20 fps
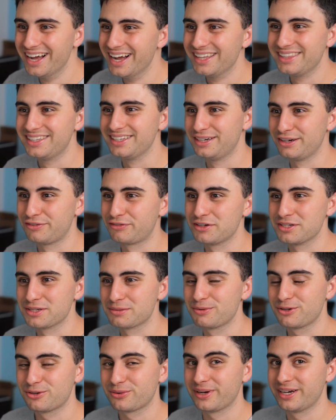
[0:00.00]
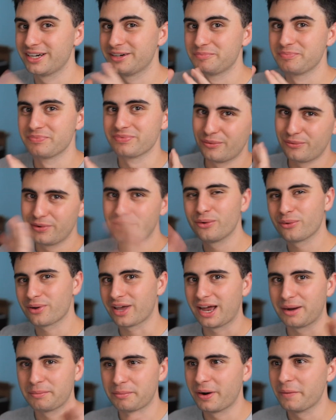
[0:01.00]
The difference between a real
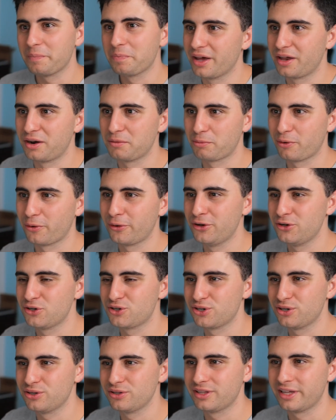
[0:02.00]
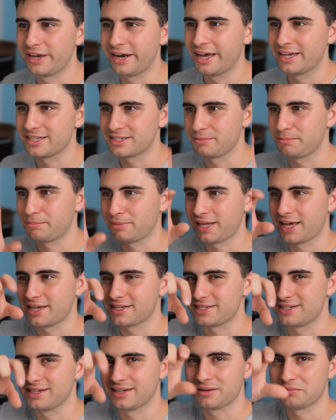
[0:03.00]
camera and a point and shoot that has a
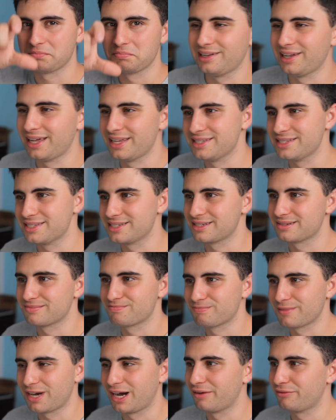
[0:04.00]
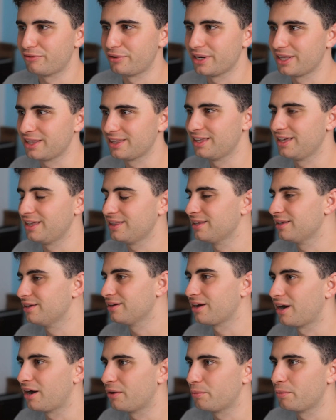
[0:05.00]
plastic lens covering thing that you
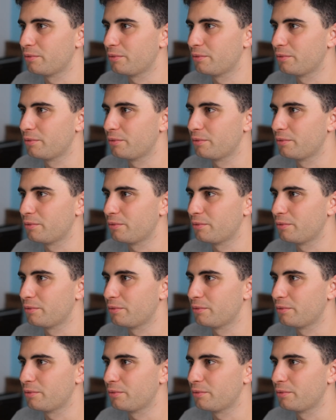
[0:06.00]
can't